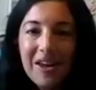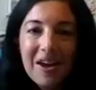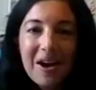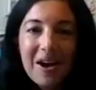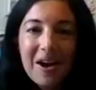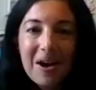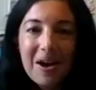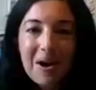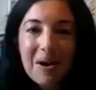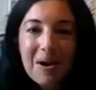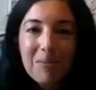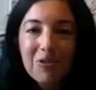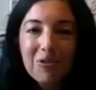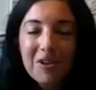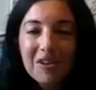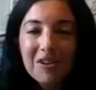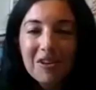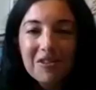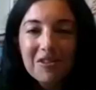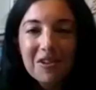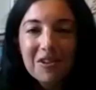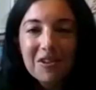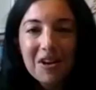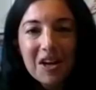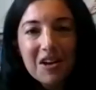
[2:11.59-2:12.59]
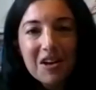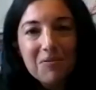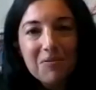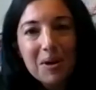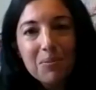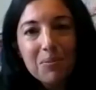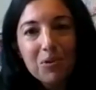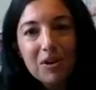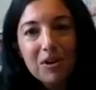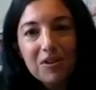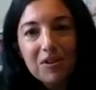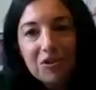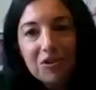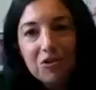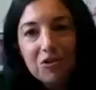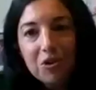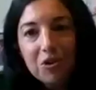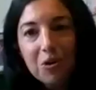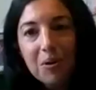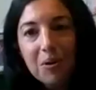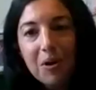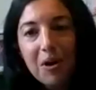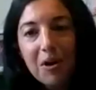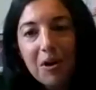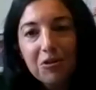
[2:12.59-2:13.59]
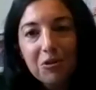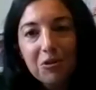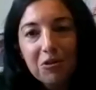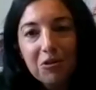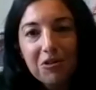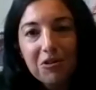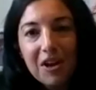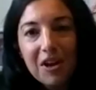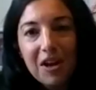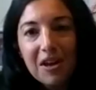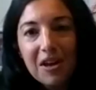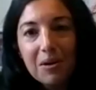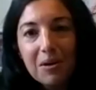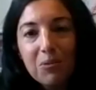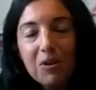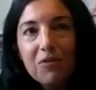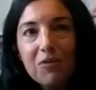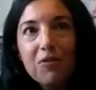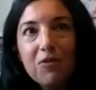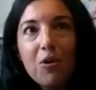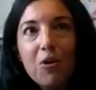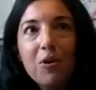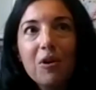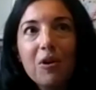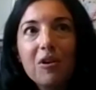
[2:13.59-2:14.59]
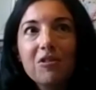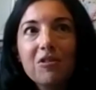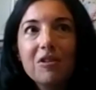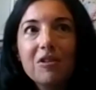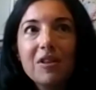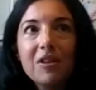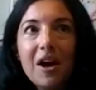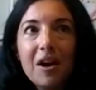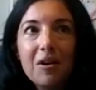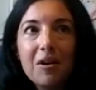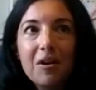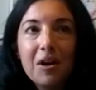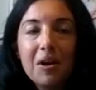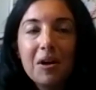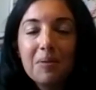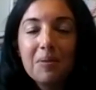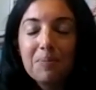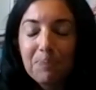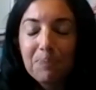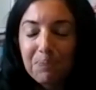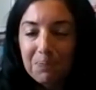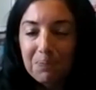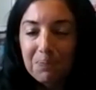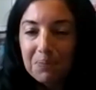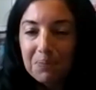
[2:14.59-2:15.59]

So that's kind of my brief intro. I'll also say that we focus a lot on